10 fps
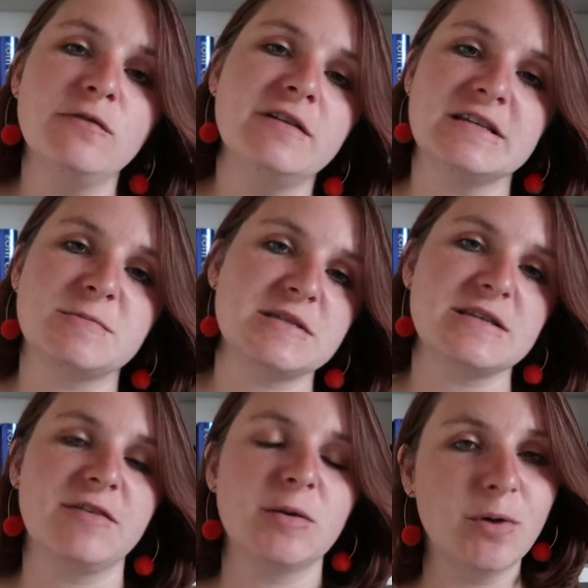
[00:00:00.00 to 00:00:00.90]
overly
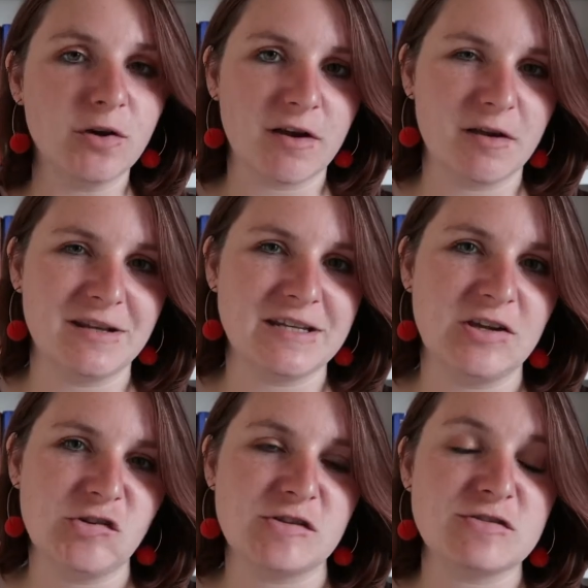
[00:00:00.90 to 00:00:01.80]
specific book
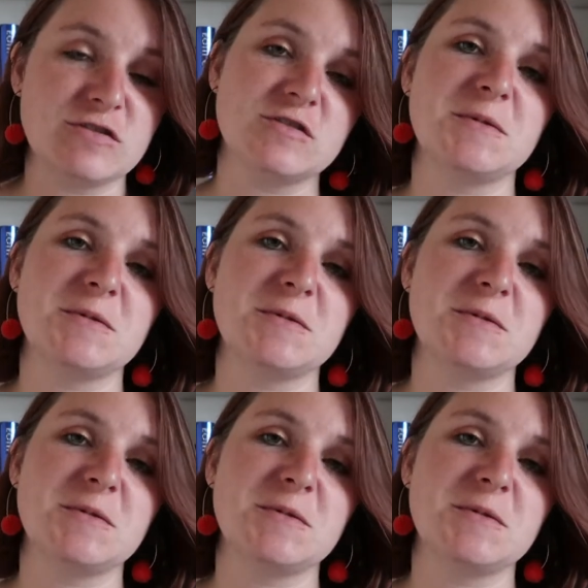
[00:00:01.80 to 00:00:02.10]
recommendations,